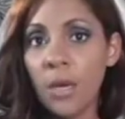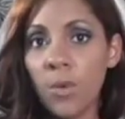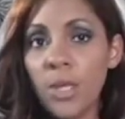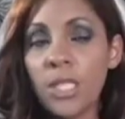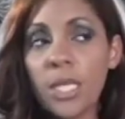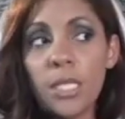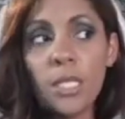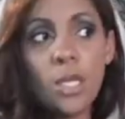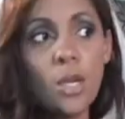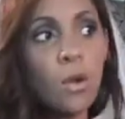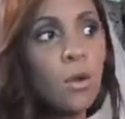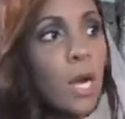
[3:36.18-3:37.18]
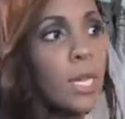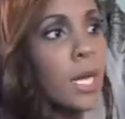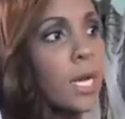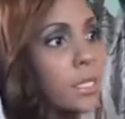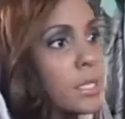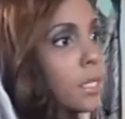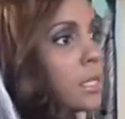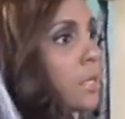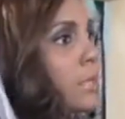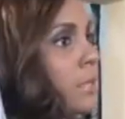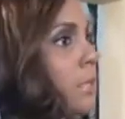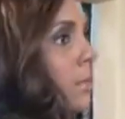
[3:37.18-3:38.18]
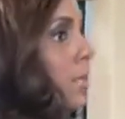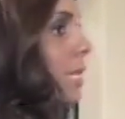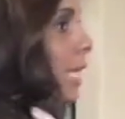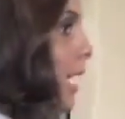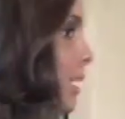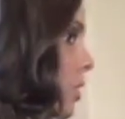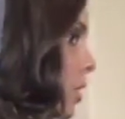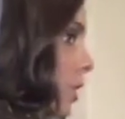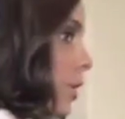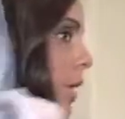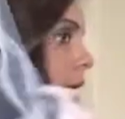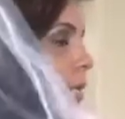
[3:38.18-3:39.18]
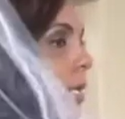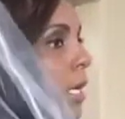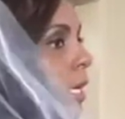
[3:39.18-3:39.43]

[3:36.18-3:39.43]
which is a lot lighter, and